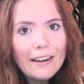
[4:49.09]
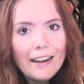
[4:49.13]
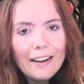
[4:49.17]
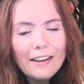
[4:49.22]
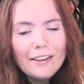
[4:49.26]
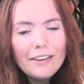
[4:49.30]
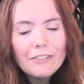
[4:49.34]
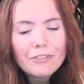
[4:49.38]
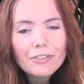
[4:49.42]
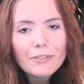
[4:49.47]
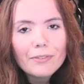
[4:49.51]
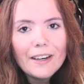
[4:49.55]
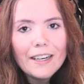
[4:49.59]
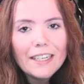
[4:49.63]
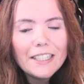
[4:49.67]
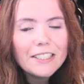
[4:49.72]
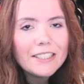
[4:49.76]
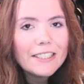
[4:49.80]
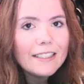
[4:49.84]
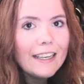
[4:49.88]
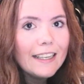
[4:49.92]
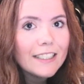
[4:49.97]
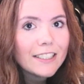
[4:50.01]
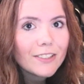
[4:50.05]

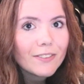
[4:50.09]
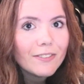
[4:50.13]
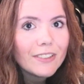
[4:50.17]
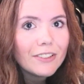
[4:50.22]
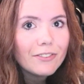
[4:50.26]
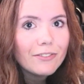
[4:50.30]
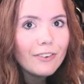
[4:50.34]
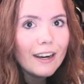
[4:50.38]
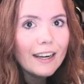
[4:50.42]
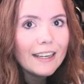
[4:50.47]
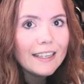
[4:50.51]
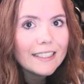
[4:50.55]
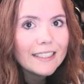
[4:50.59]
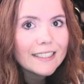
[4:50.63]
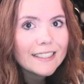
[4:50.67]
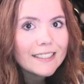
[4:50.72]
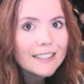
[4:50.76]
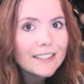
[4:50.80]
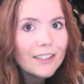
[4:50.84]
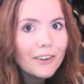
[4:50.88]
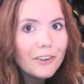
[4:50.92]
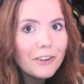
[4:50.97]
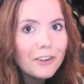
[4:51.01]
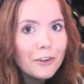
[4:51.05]
information and some advice
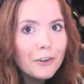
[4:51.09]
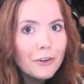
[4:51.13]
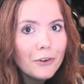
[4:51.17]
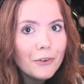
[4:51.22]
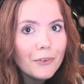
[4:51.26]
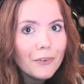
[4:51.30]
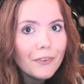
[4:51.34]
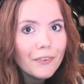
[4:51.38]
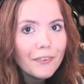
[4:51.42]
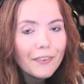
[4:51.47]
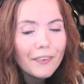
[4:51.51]
on